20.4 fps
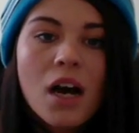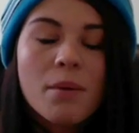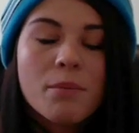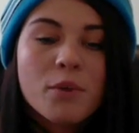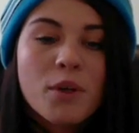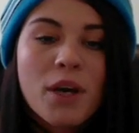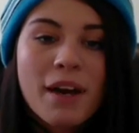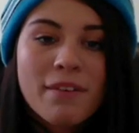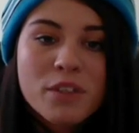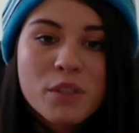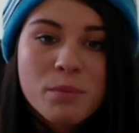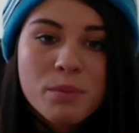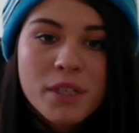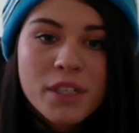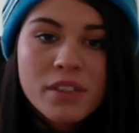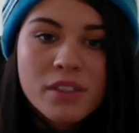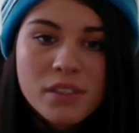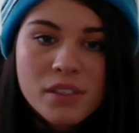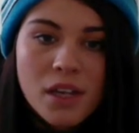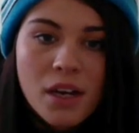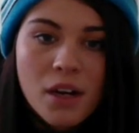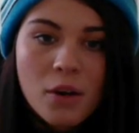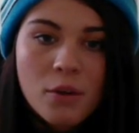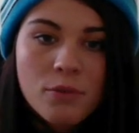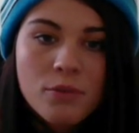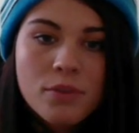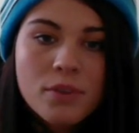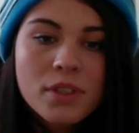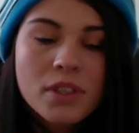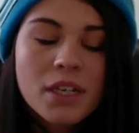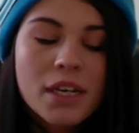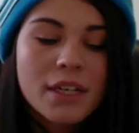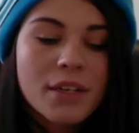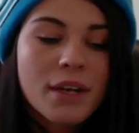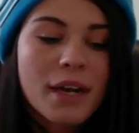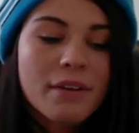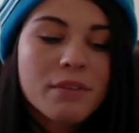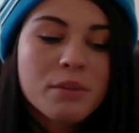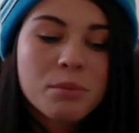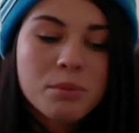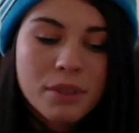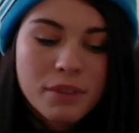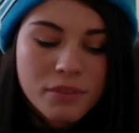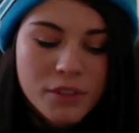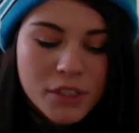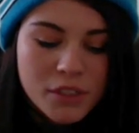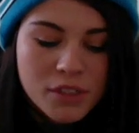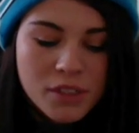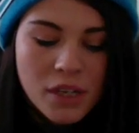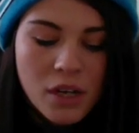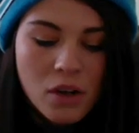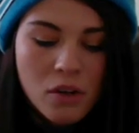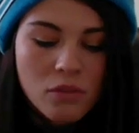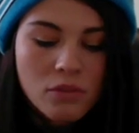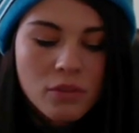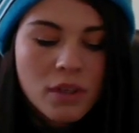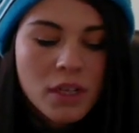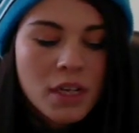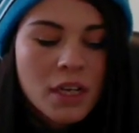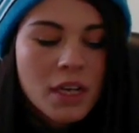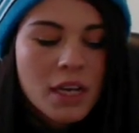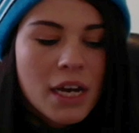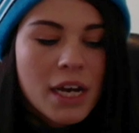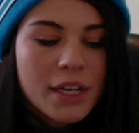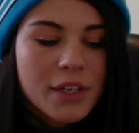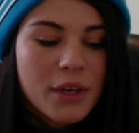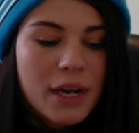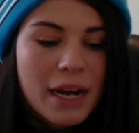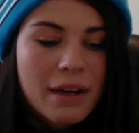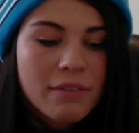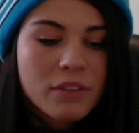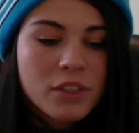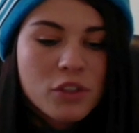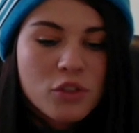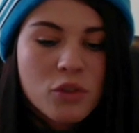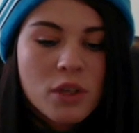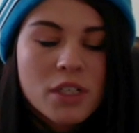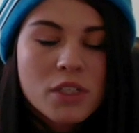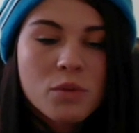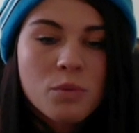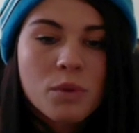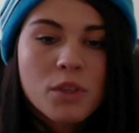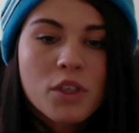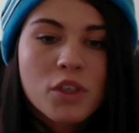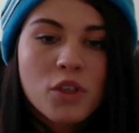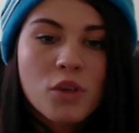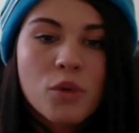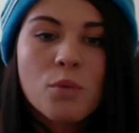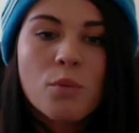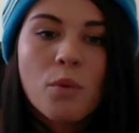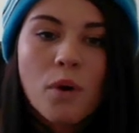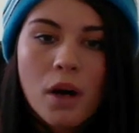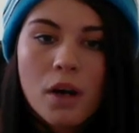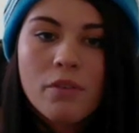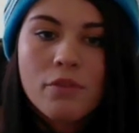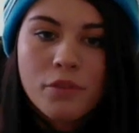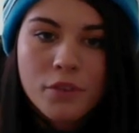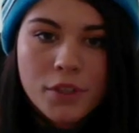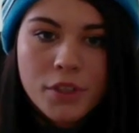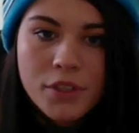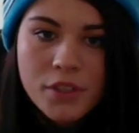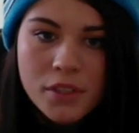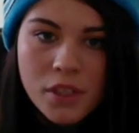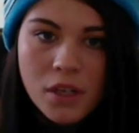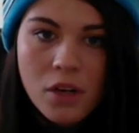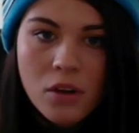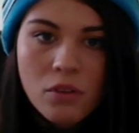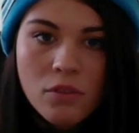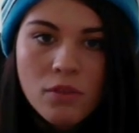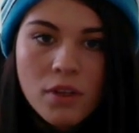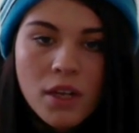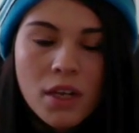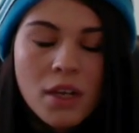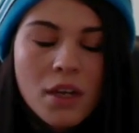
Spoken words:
You have to be yourself, and you have to believe in yourself, and you have to trust what you want for yourself.